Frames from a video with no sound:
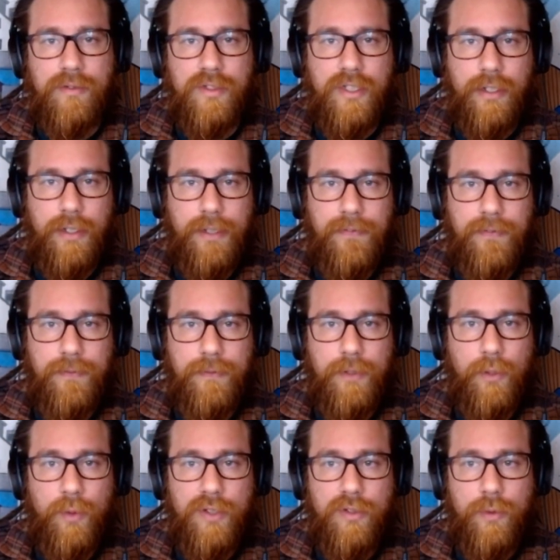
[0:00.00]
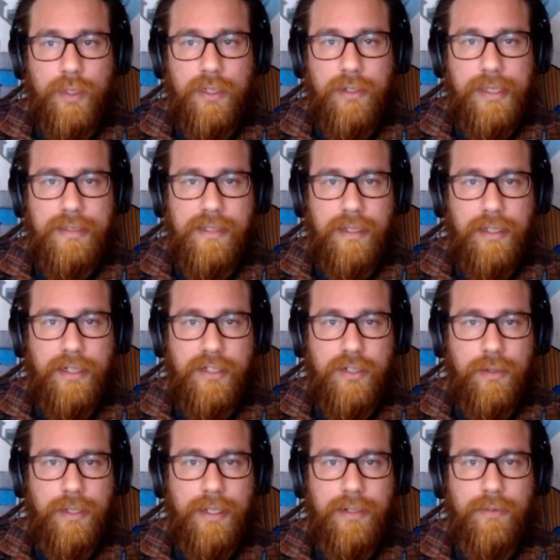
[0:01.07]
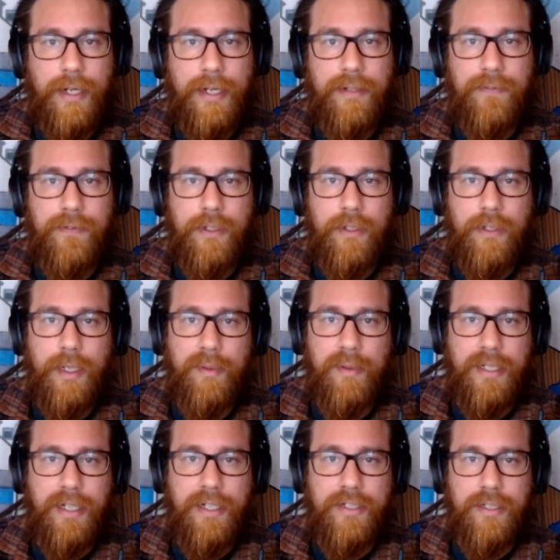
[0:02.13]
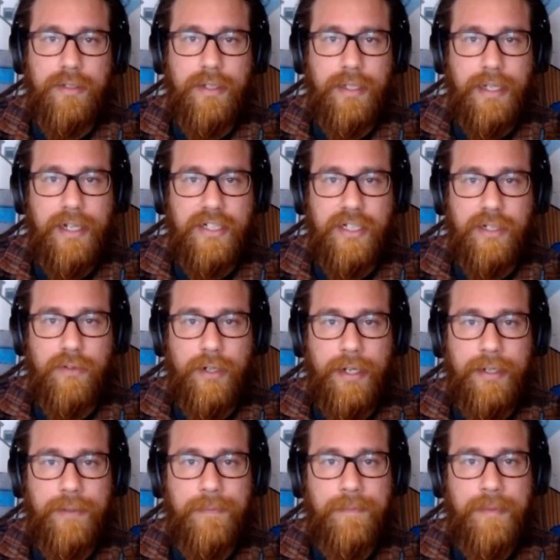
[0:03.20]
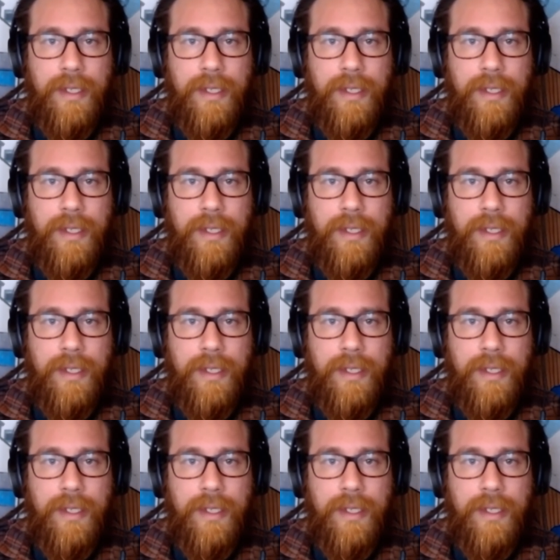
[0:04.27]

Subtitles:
So if you were to increase the hit rate for your application, the cache hit rate,